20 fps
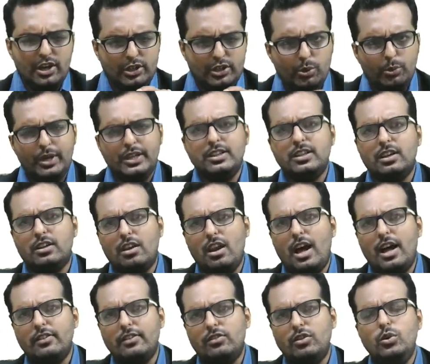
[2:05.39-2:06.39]
During the
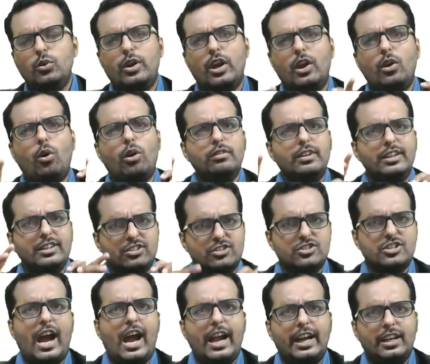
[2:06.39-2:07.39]
class, you can always
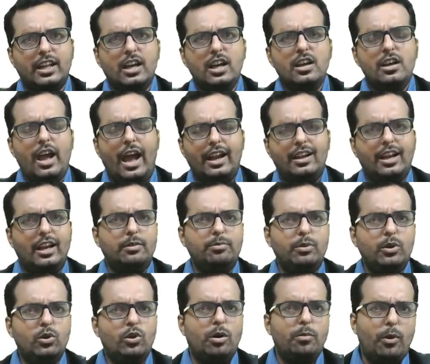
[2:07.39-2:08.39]
chat and let me
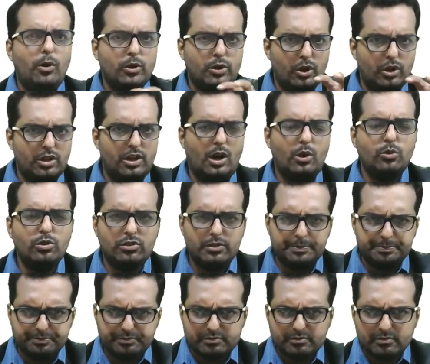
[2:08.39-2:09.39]
know about your doubts.
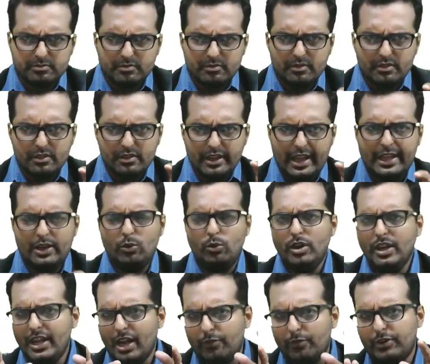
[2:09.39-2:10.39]
And
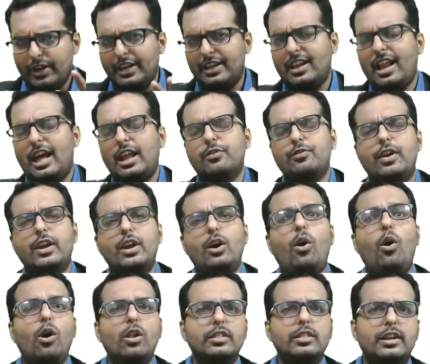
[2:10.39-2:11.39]
only after I clarify
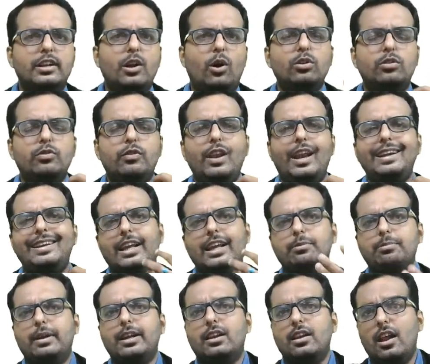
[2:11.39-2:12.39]
all the doubts will I take
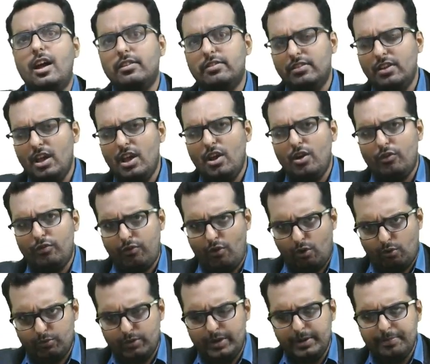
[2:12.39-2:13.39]
my class
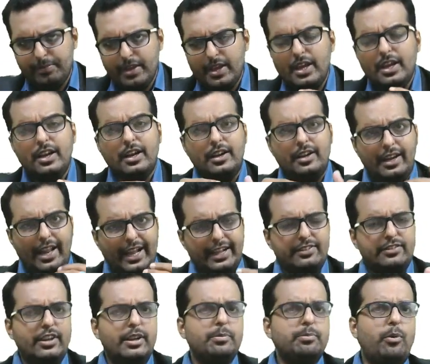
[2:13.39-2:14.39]
forward.
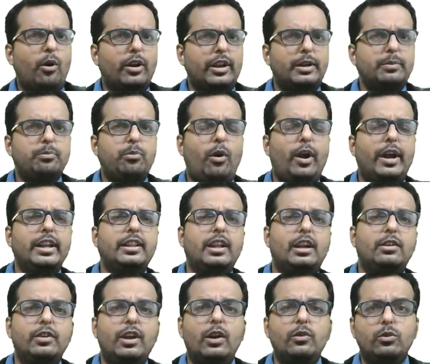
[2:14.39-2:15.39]
Next important point that
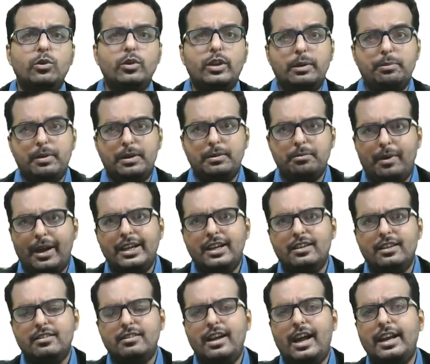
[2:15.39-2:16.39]
we have to keep in mind
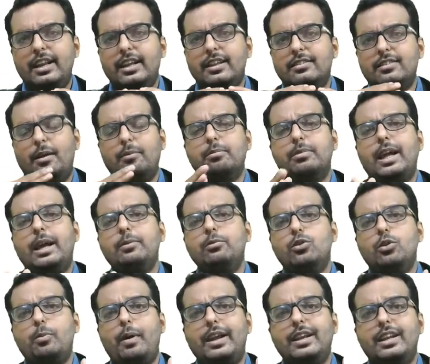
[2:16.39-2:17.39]
is that sometimes you
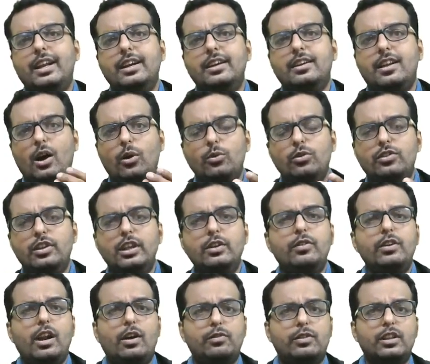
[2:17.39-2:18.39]
might get doubts
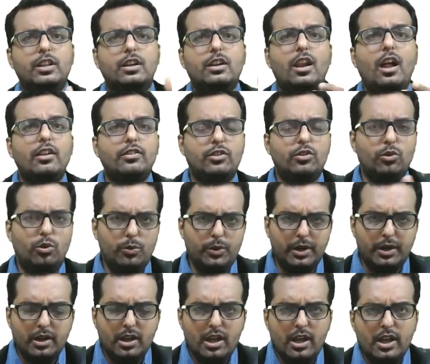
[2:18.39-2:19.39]
even after the class is over.
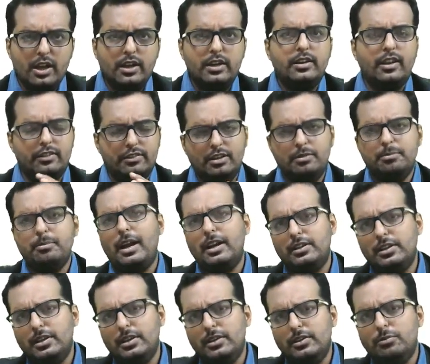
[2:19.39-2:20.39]
Doesn't
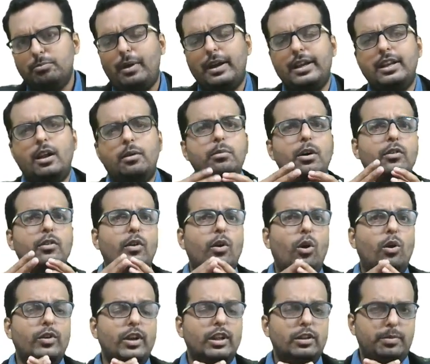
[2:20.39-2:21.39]
matter, my number will
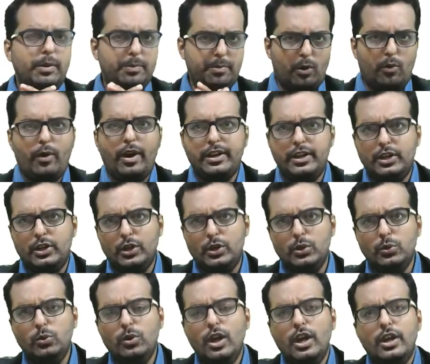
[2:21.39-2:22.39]
always be provided to
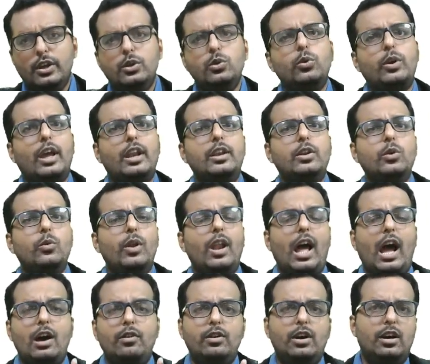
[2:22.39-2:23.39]
you. You will
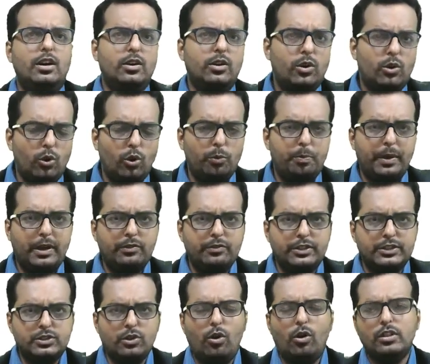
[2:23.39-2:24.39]
have a group in
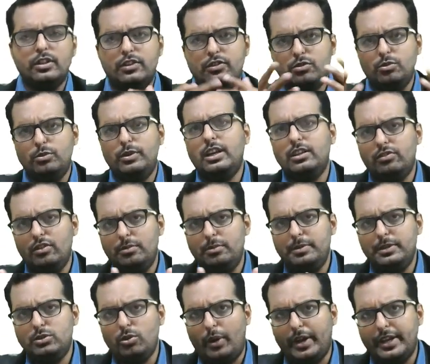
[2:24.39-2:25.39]
which all the students will
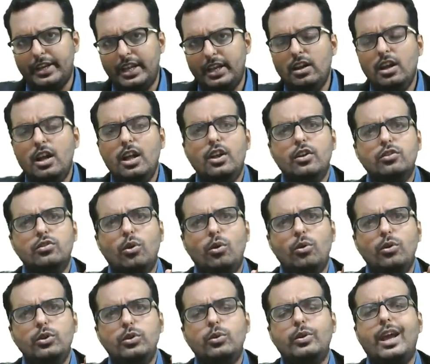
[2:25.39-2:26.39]
be joining. So
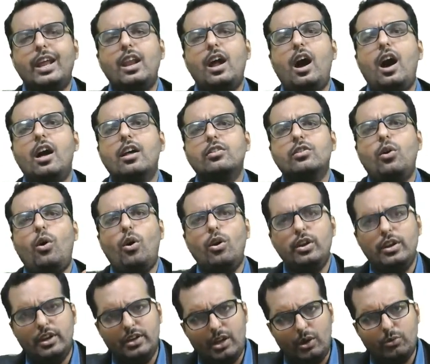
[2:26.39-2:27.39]
you can ask all
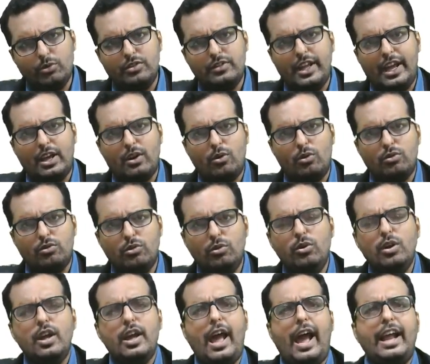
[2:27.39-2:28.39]
your doubts there also,
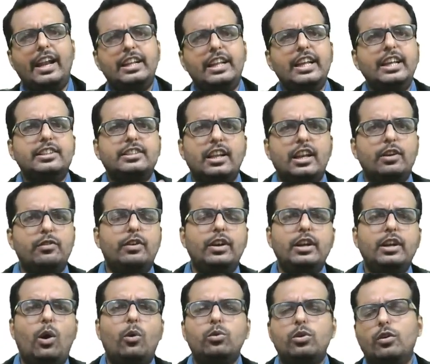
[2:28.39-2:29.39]
and each and every
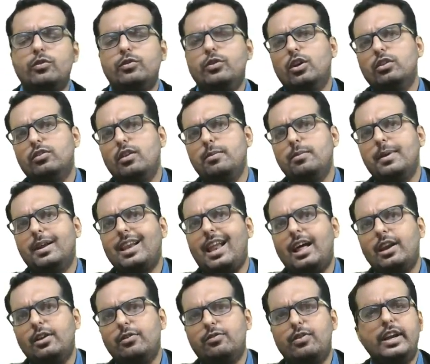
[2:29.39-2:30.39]
doubt of yours will be
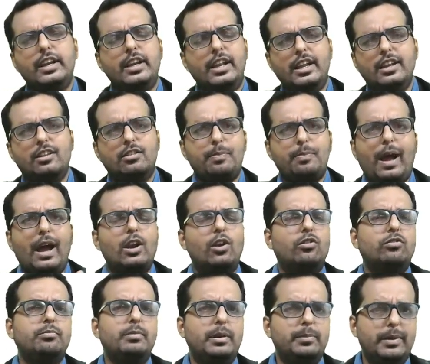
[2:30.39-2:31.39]
clarified in a span
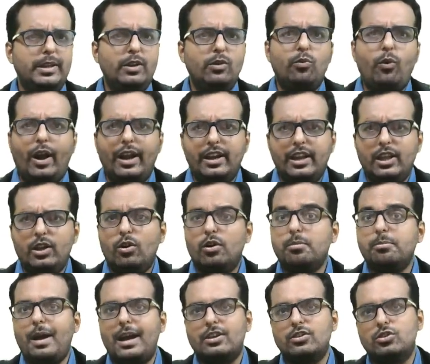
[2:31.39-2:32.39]
of maybe 1 day or
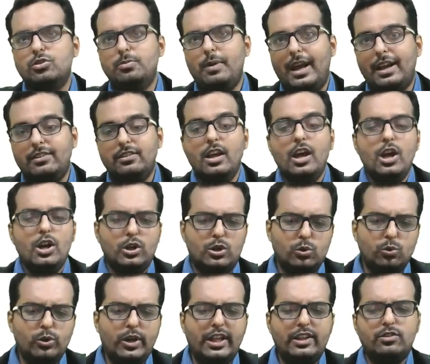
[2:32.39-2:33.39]
max to max
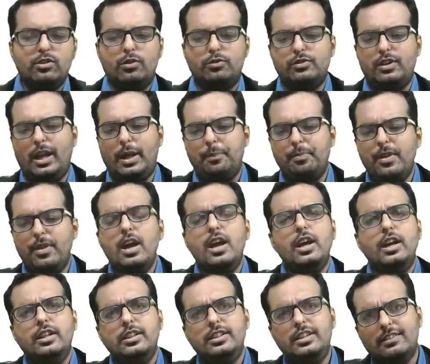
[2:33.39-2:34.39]
2 days of time.
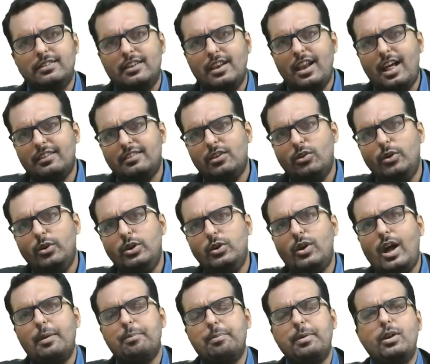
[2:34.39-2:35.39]
These classes are going to
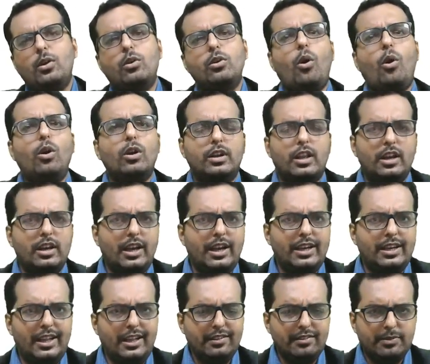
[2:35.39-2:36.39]
happen on alternate
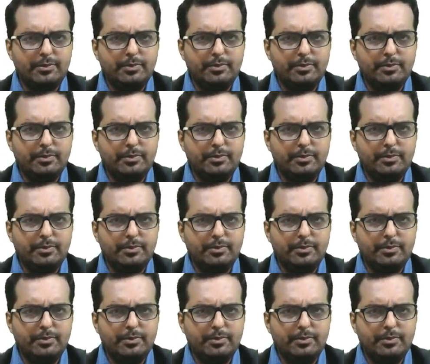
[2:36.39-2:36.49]
days.